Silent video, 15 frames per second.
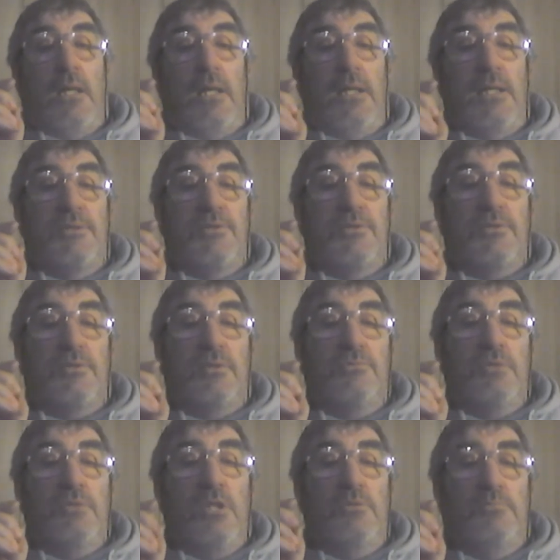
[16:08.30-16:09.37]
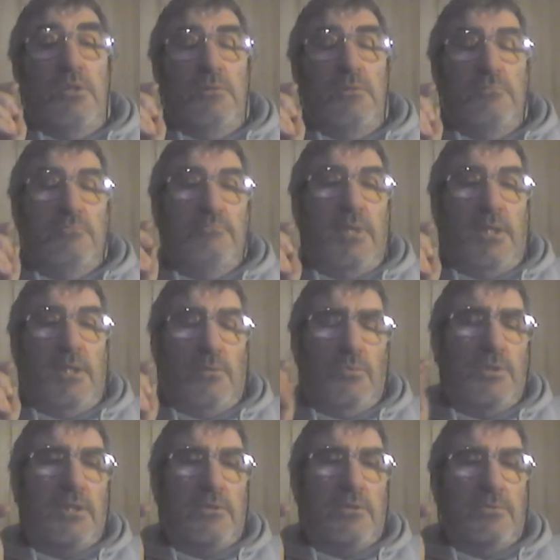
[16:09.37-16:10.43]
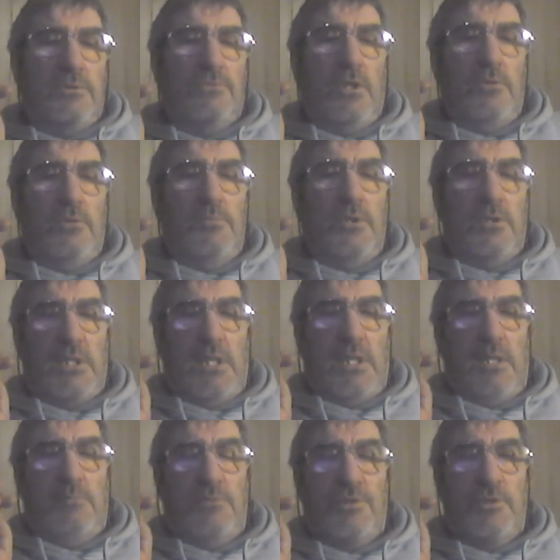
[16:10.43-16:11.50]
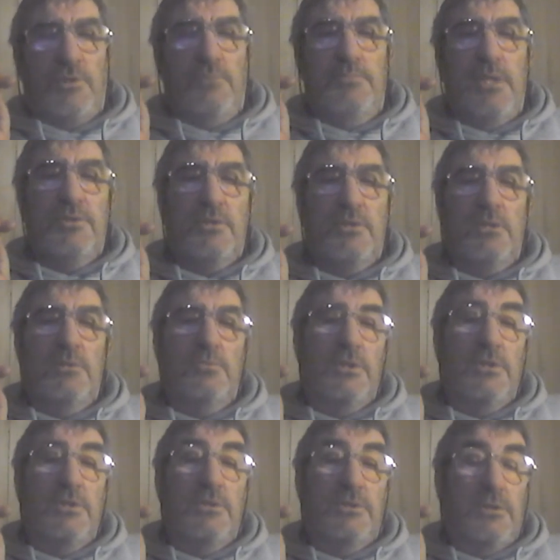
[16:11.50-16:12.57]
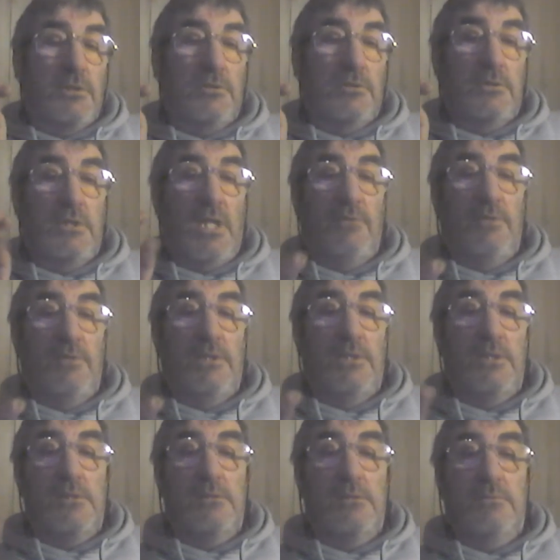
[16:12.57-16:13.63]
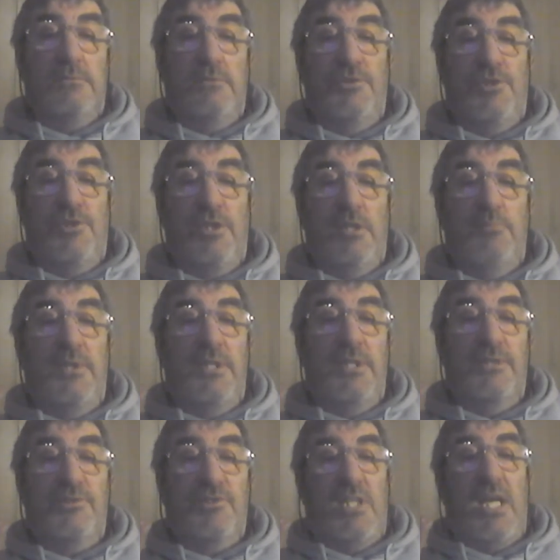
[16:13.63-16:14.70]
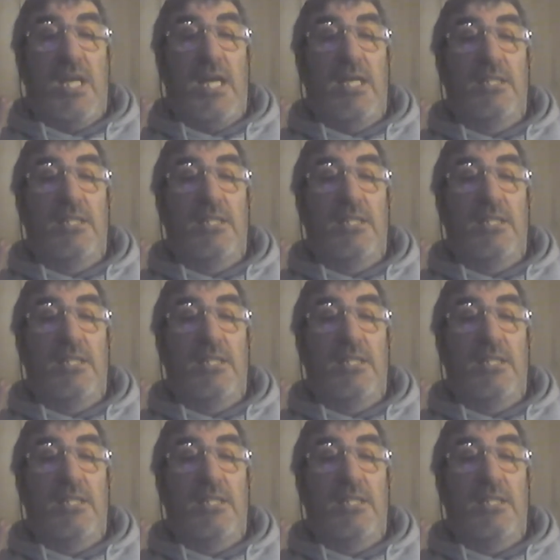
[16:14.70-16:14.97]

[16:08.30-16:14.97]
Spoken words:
It's a robot, what they call a robot camera. So basically what you do, you have a little GPS tag.